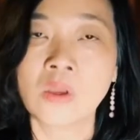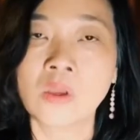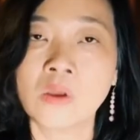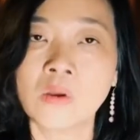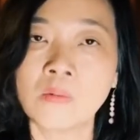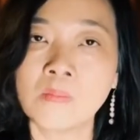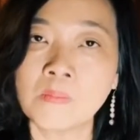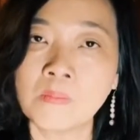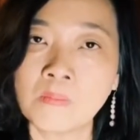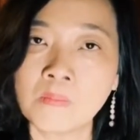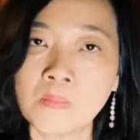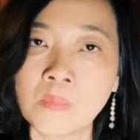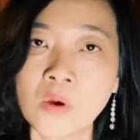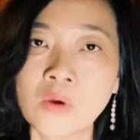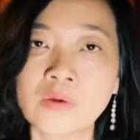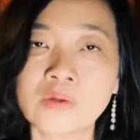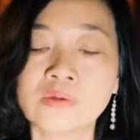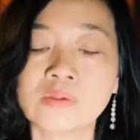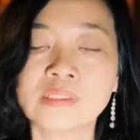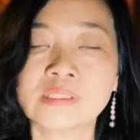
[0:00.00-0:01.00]

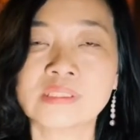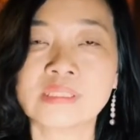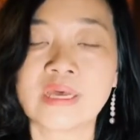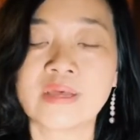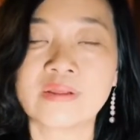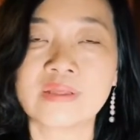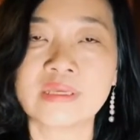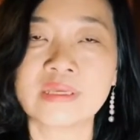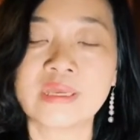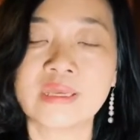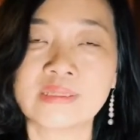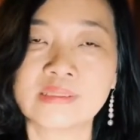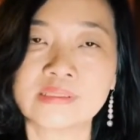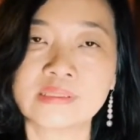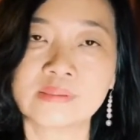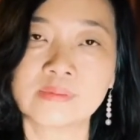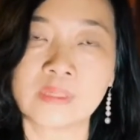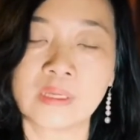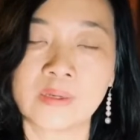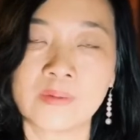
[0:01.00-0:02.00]
Mott study has
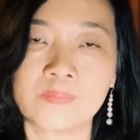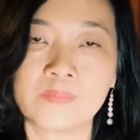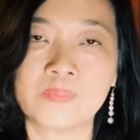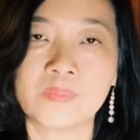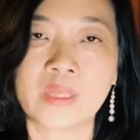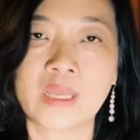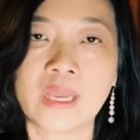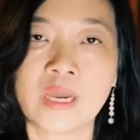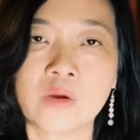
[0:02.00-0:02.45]
helped